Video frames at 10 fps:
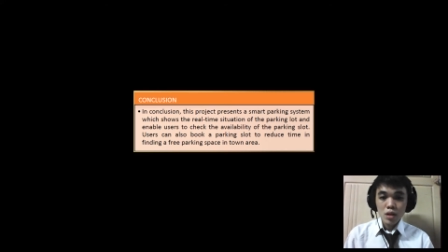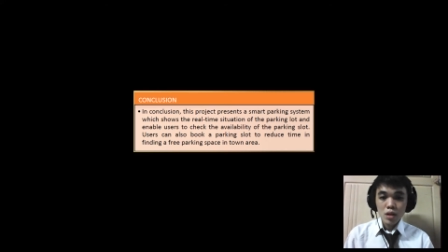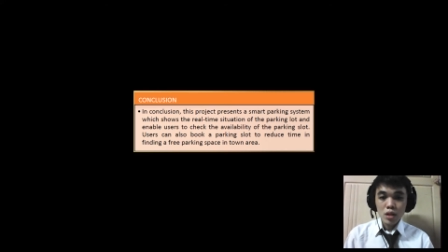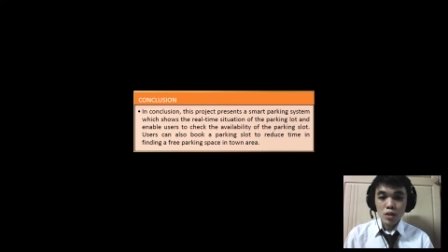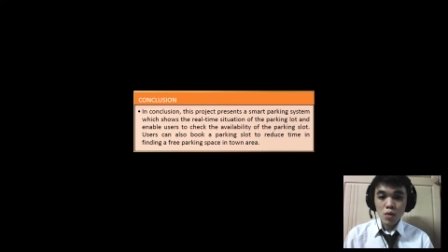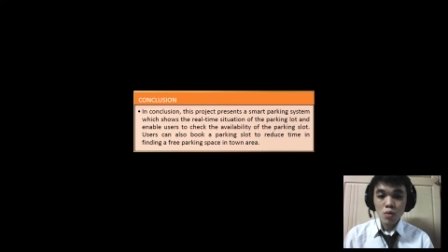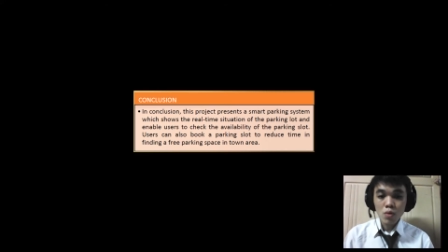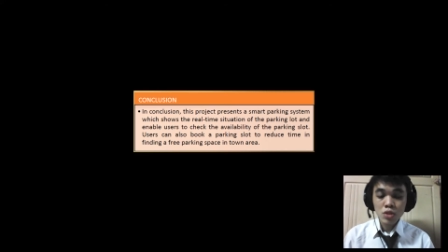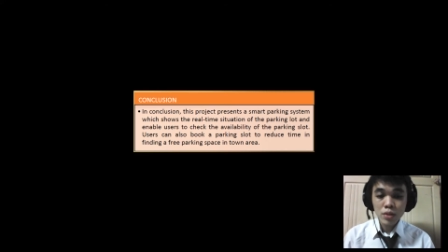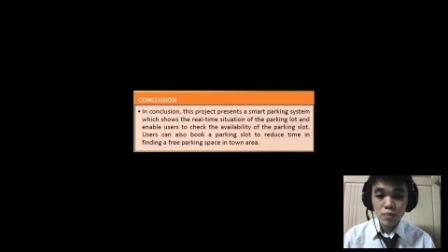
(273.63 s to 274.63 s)
In
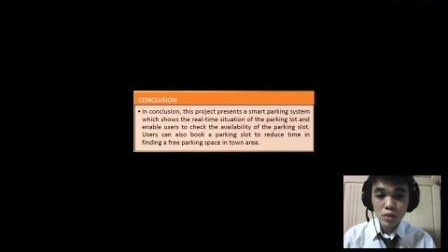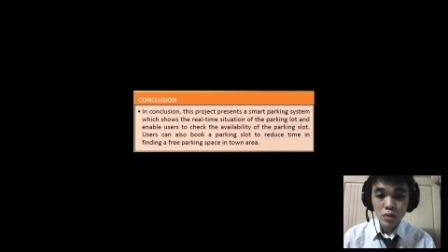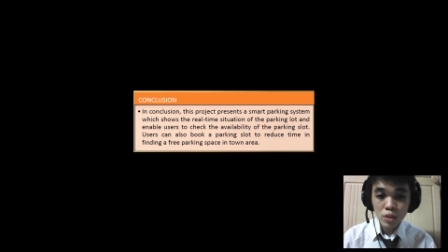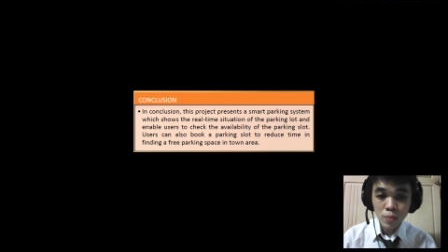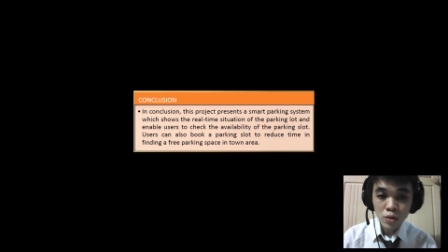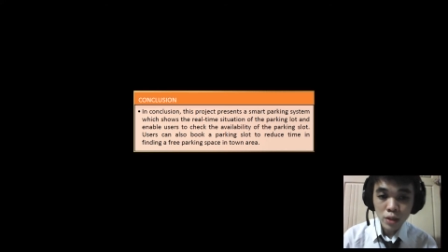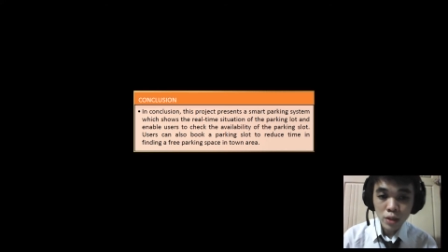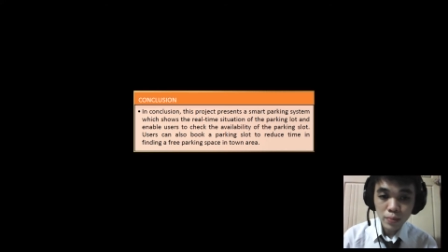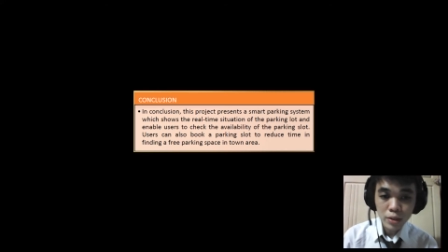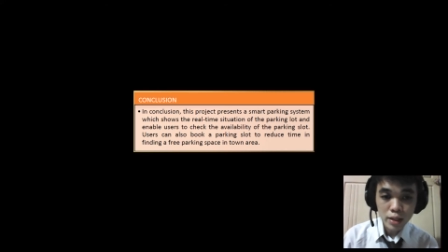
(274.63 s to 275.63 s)
conclusion, this
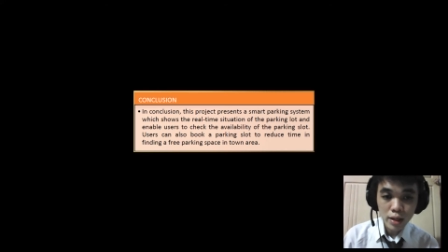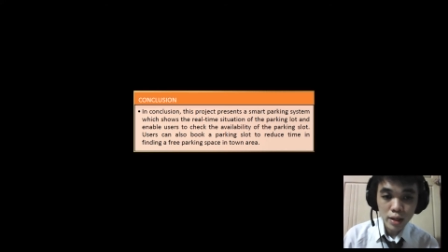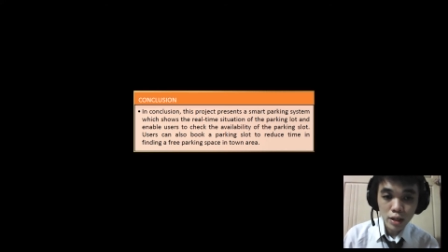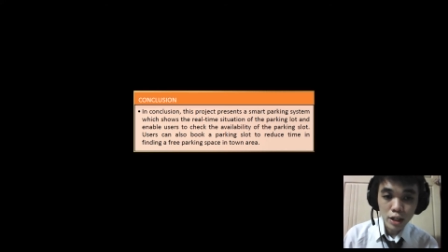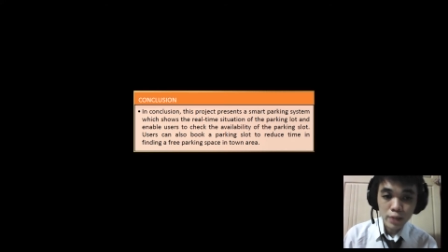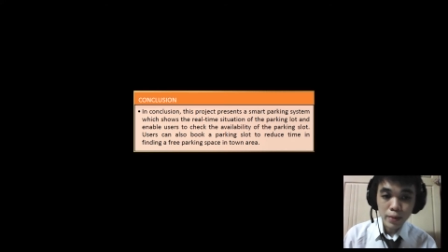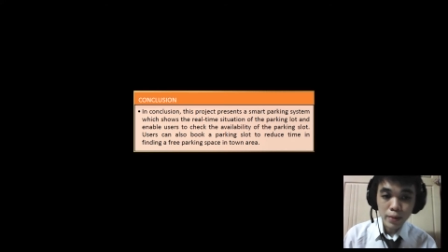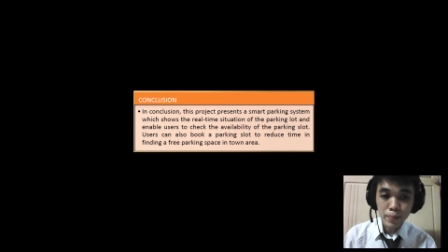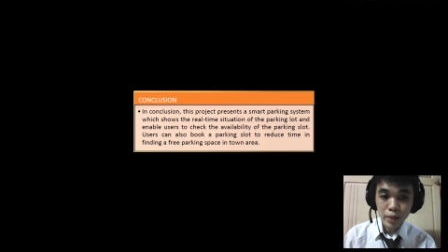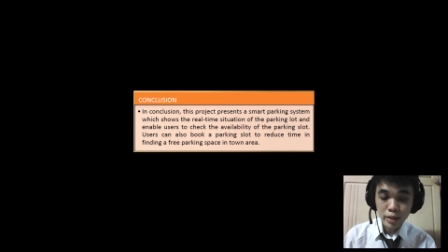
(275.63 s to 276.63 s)
project presents a
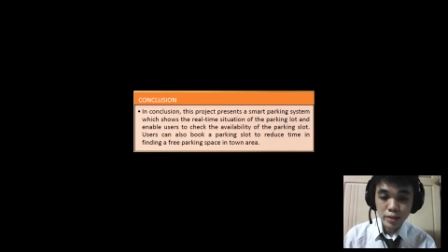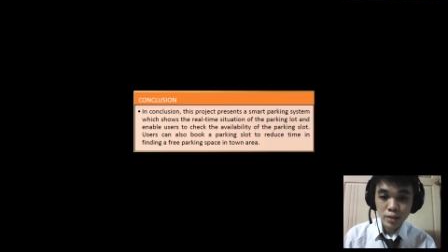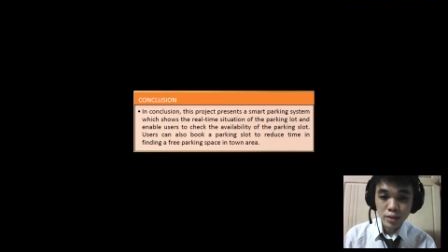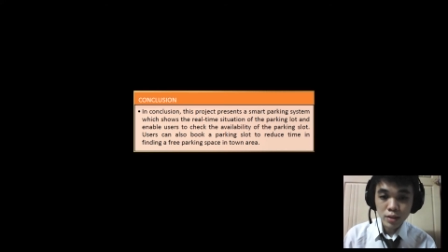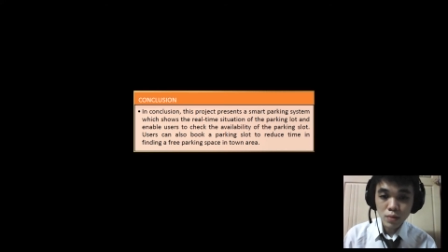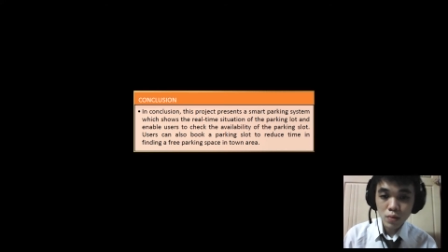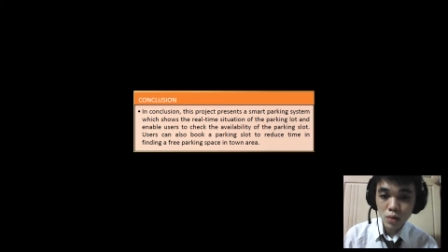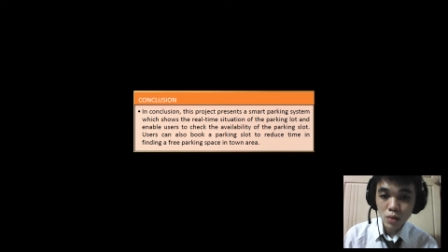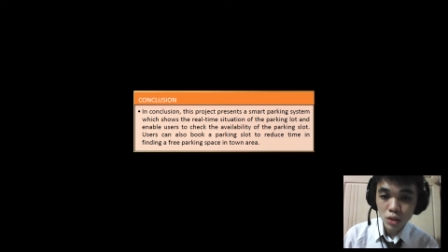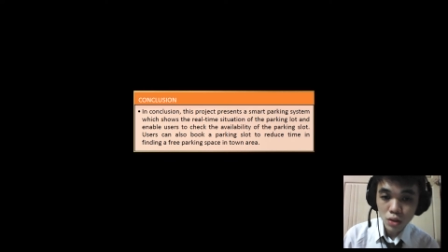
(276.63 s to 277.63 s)
smart parking system
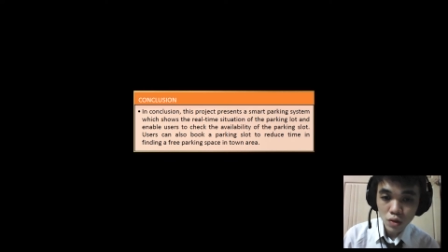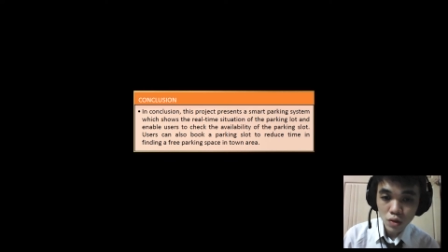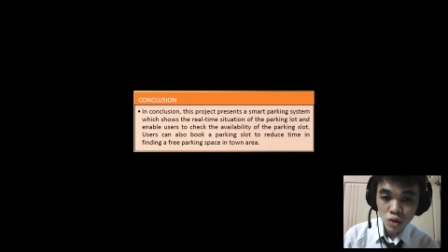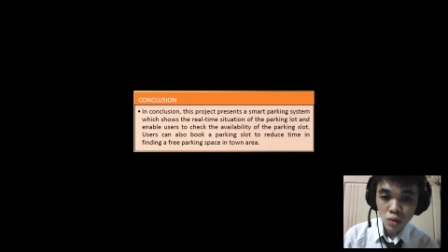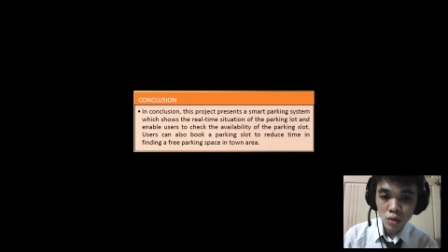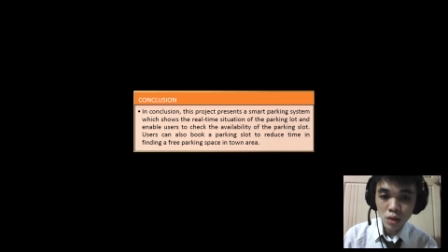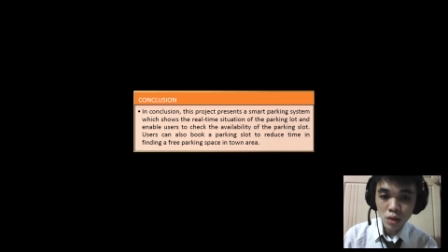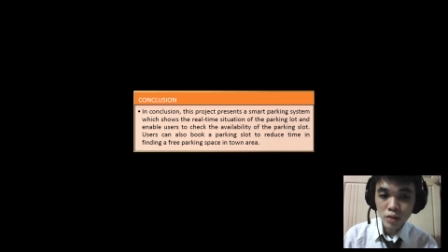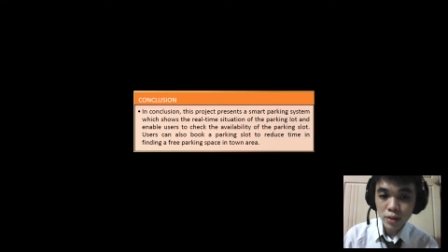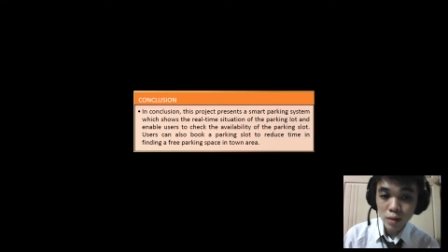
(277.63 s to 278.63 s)
which shows the
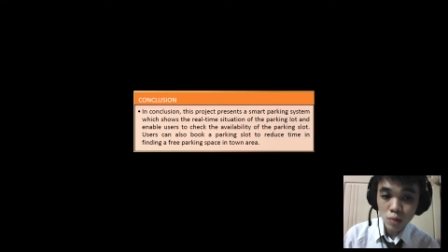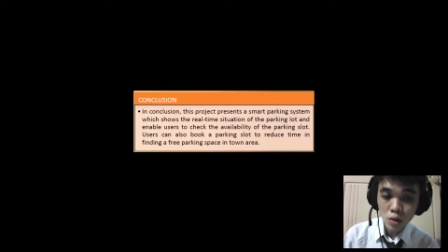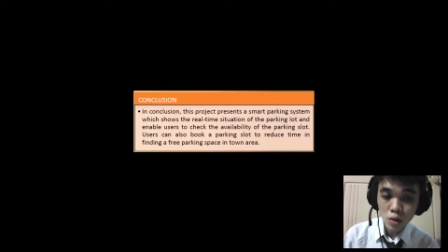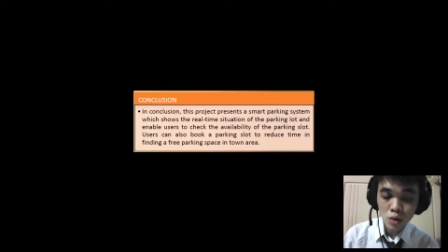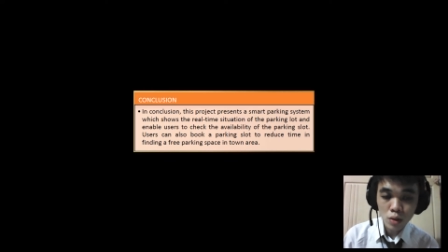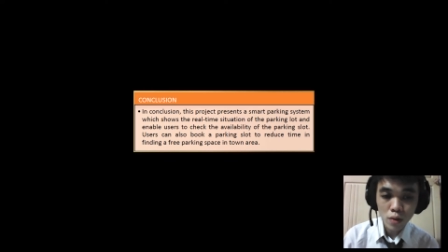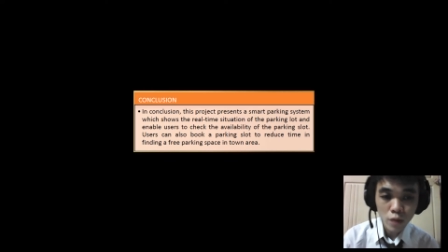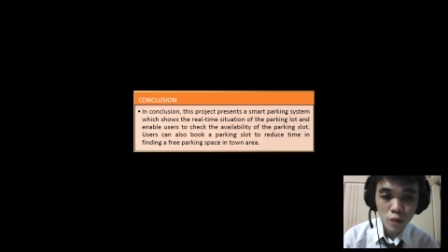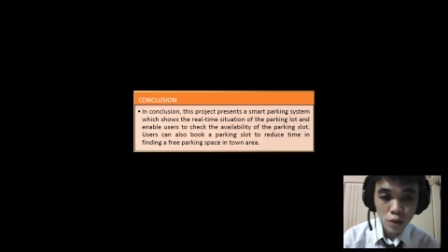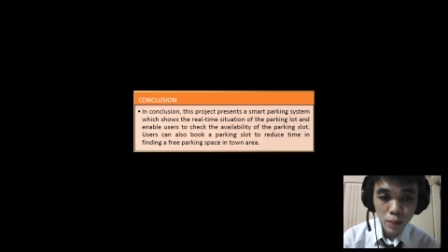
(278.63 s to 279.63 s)
real-time situation
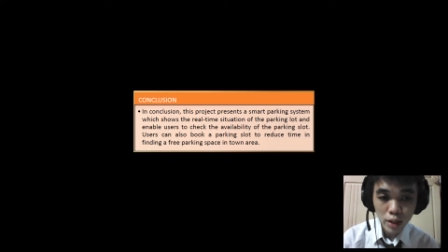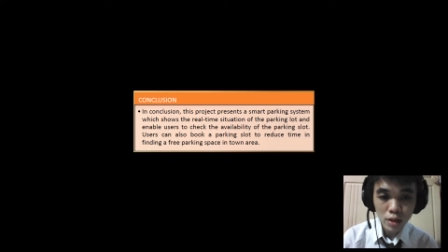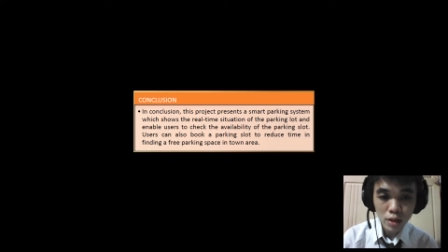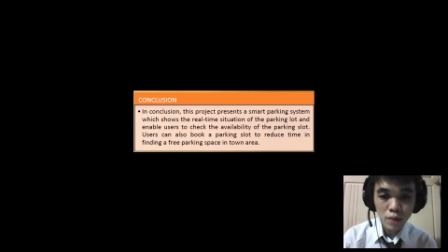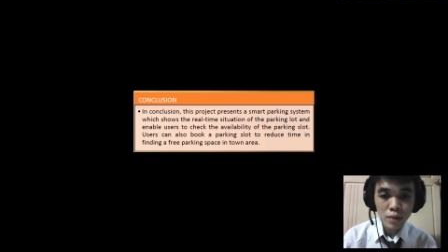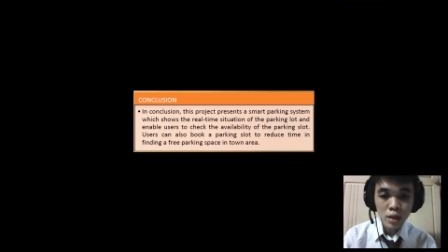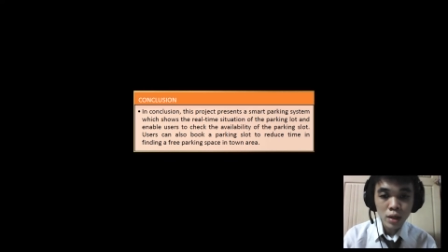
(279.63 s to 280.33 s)
of the parking lot